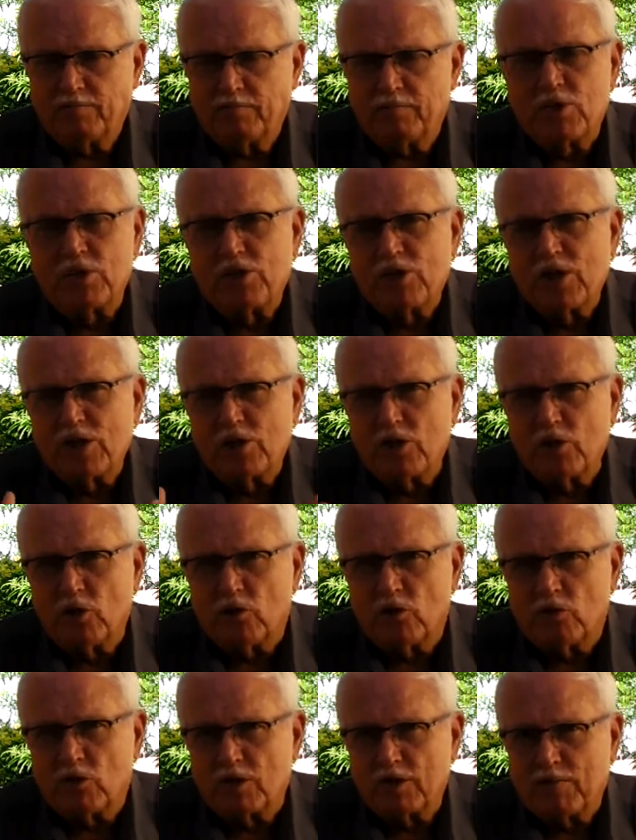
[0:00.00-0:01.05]

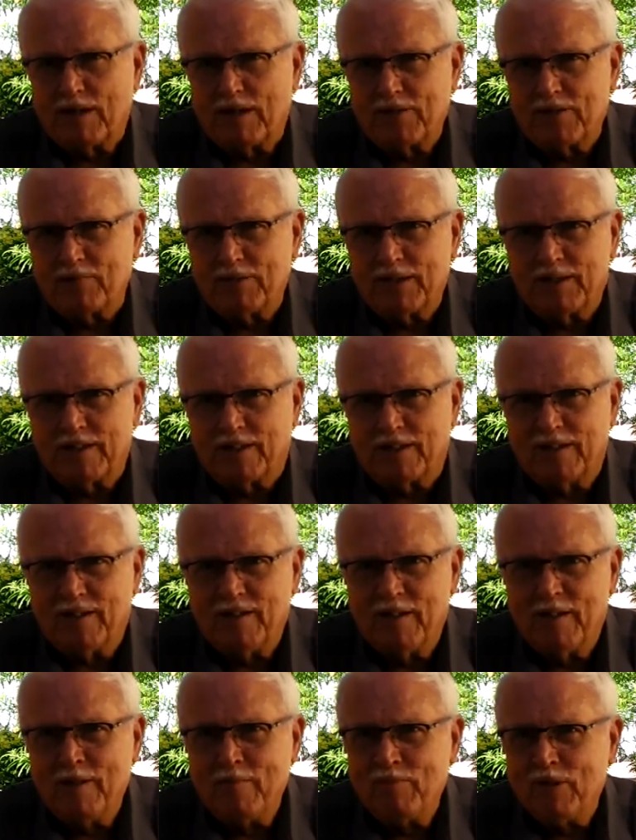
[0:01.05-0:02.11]
positional responsibility.
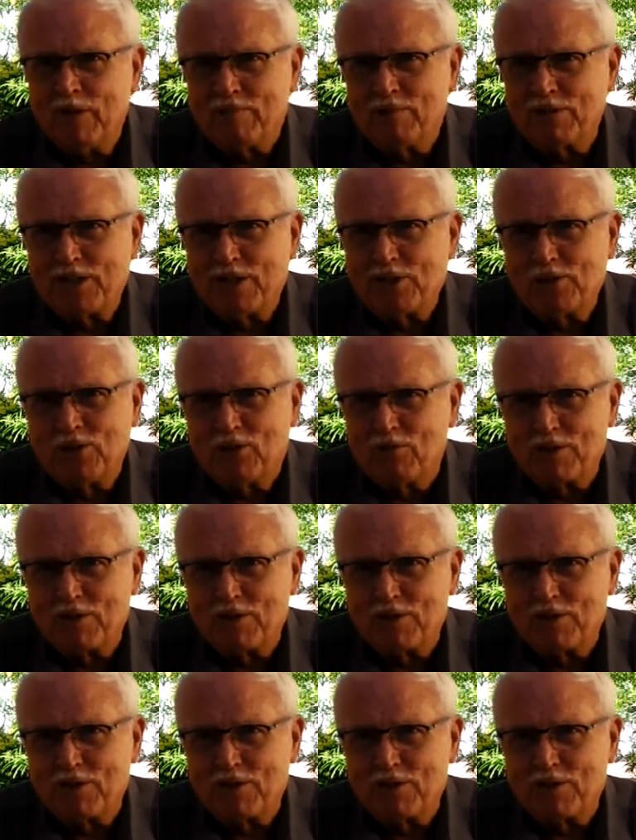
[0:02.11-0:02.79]
Positional